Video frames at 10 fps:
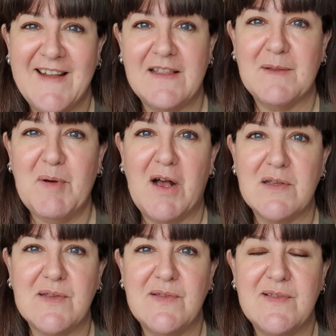like the
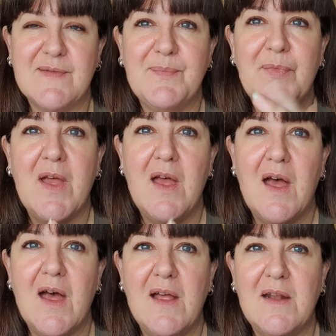Parsons,
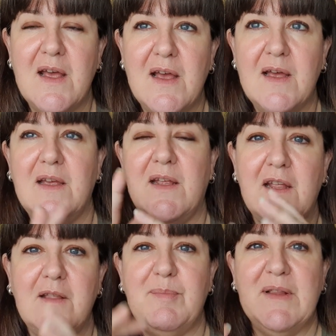and you
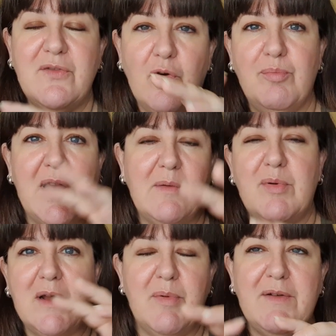know, they've been sort of
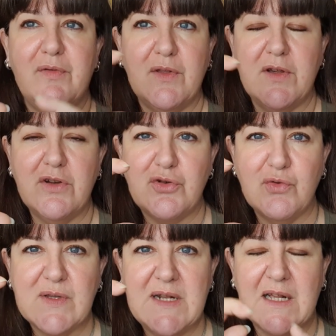bred for the
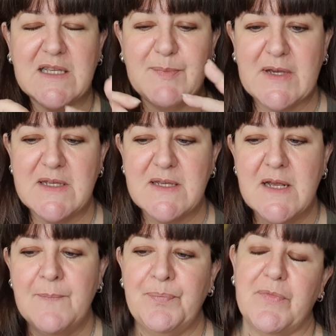shorter legs because
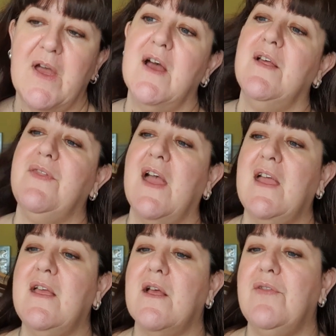
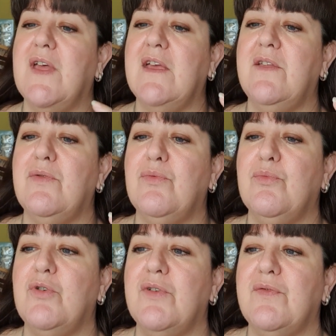they
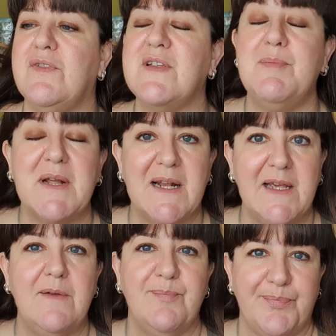would have
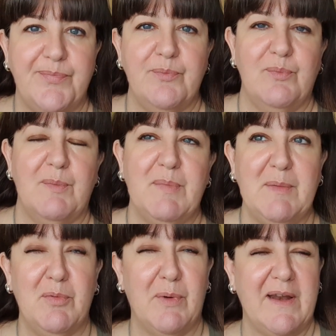typically, when
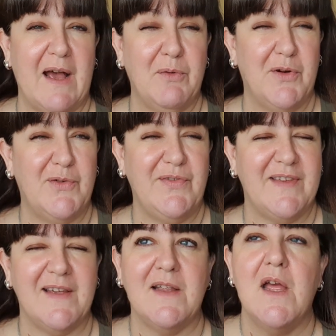people went out
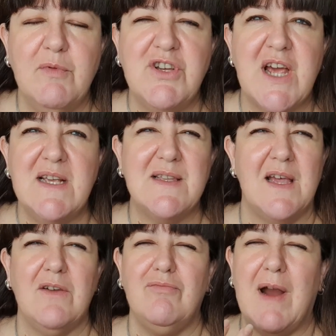hunting, they would chase
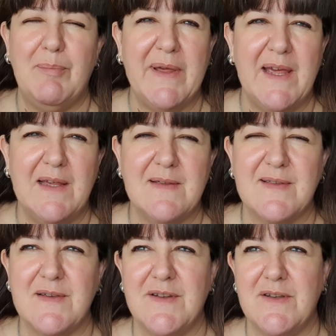like
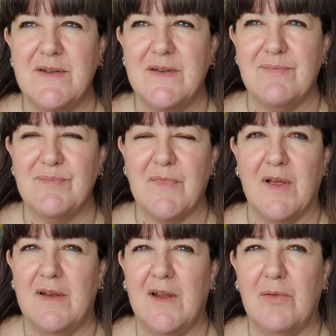rabbits and I
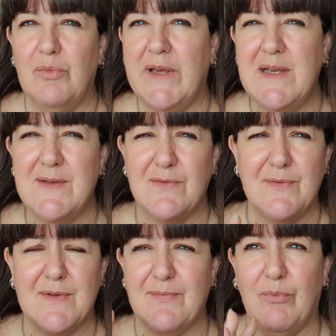don't know,
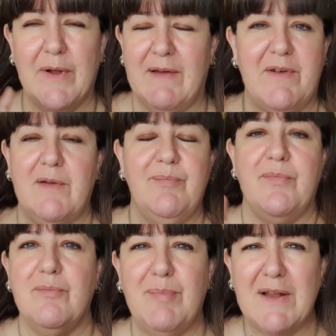weasels, whatever,
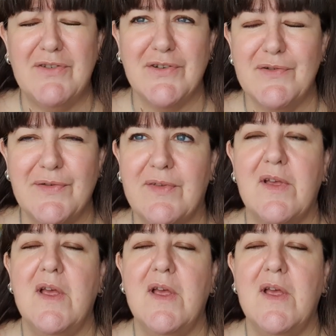badgers,